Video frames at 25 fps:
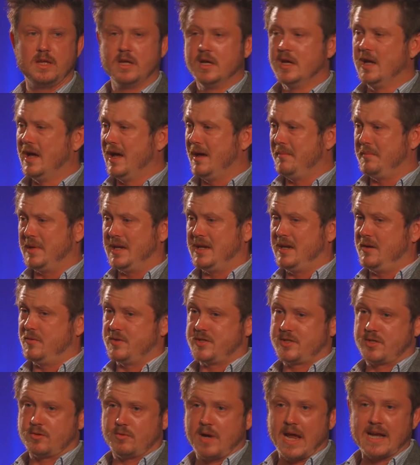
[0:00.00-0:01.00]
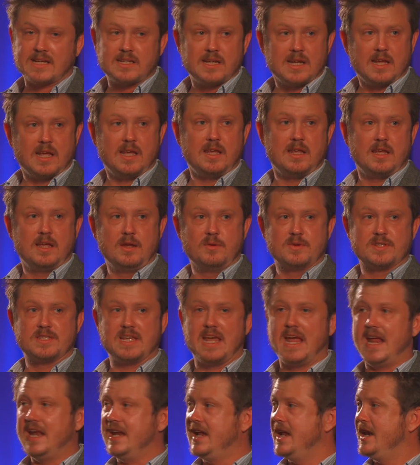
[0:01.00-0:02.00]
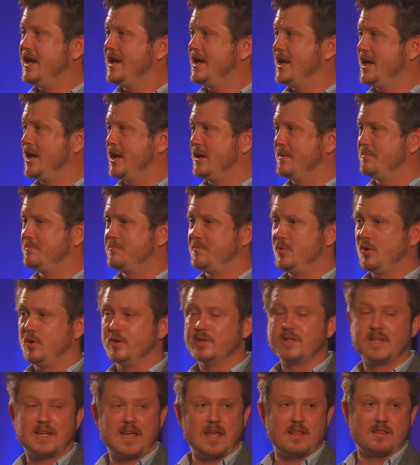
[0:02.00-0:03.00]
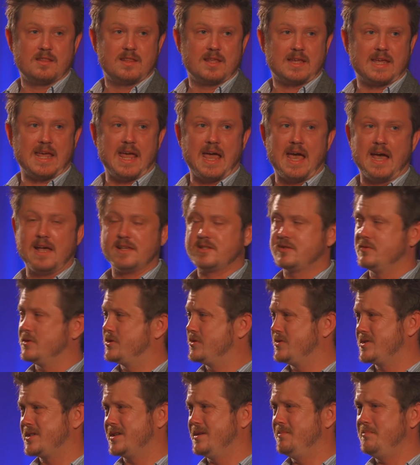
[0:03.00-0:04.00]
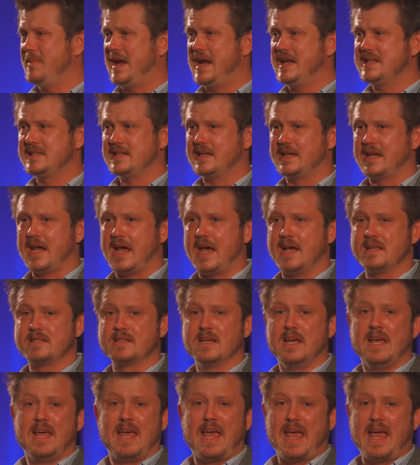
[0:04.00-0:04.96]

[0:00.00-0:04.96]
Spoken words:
I mean, he was directing it, he was in it, he had pulled together the cast, which was an amazing cast,